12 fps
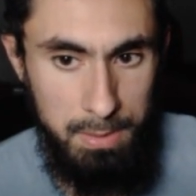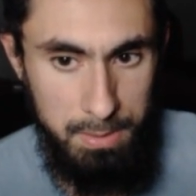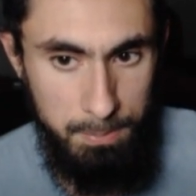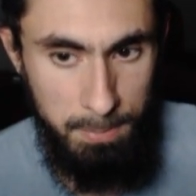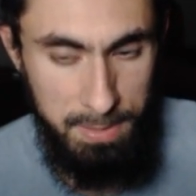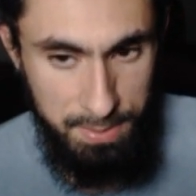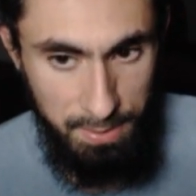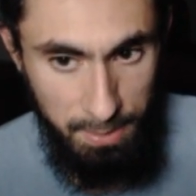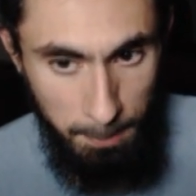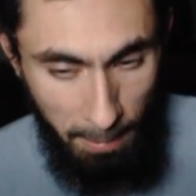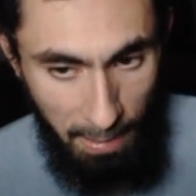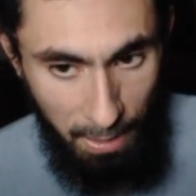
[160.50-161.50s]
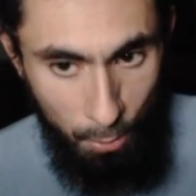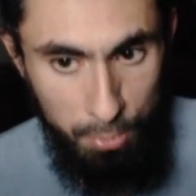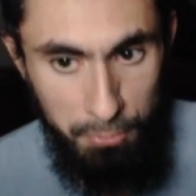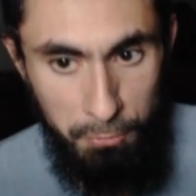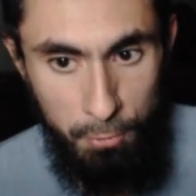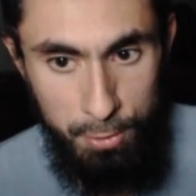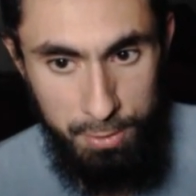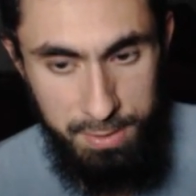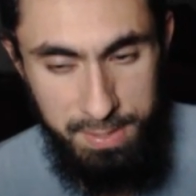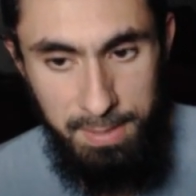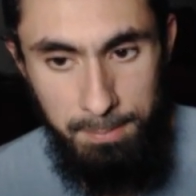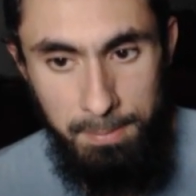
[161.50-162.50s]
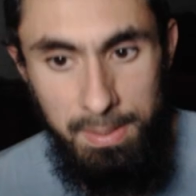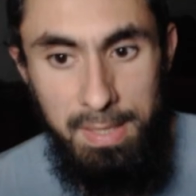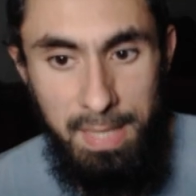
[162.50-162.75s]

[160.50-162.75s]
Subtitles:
basically power for your team,